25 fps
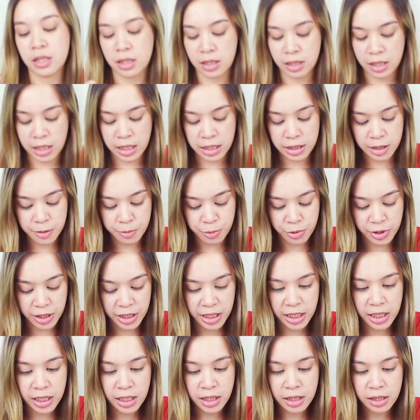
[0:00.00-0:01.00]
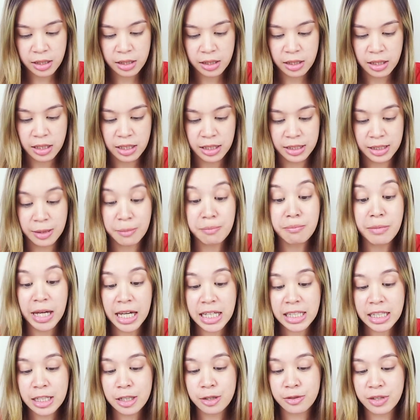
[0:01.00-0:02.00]
it's pretty, the
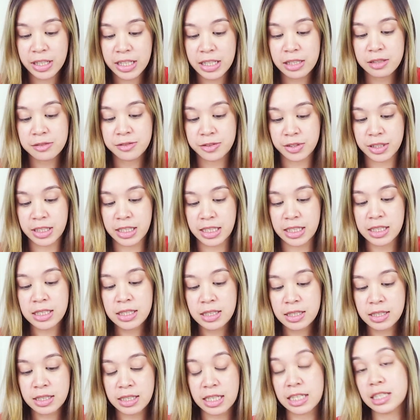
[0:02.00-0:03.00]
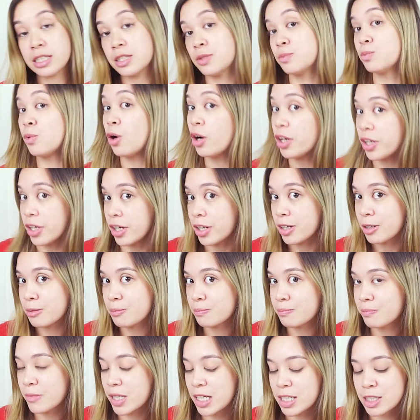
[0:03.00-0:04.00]
main ingredient for this is water.
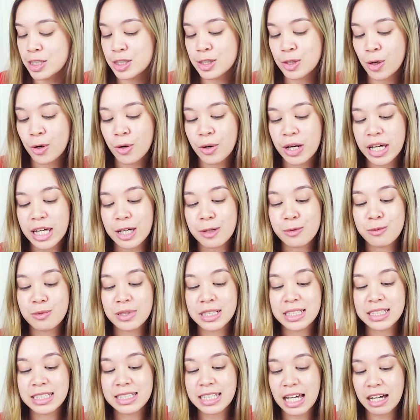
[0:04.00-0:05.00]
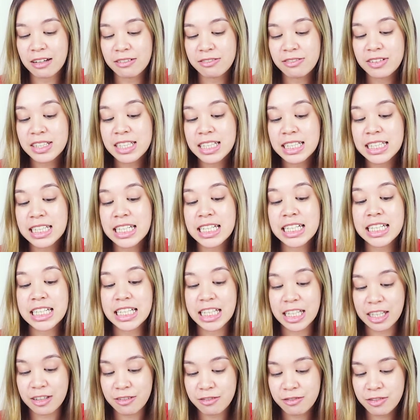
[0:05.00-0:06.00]
So it would definitely
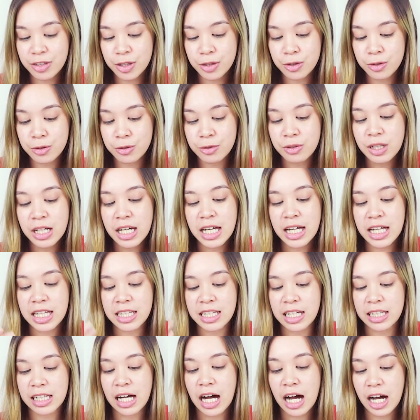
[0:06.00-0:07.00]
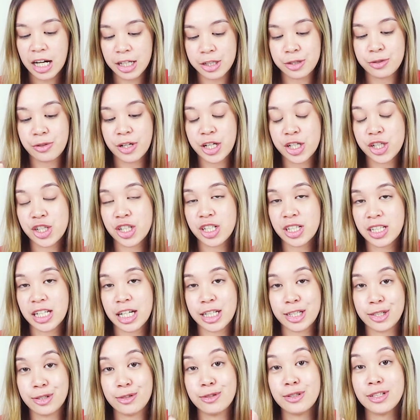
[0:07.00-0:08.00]
give you that hydration
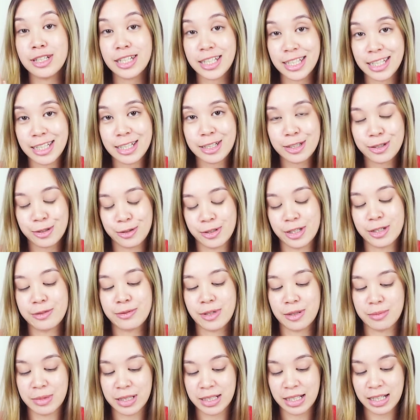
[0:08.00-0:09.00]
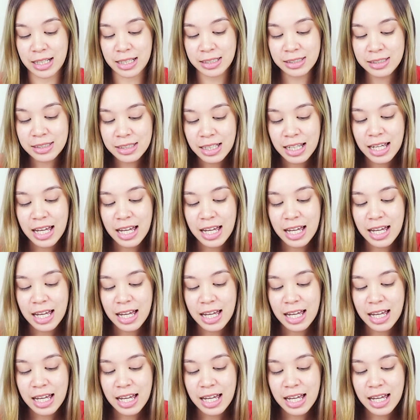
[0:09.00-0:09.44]
that you need during Ramadan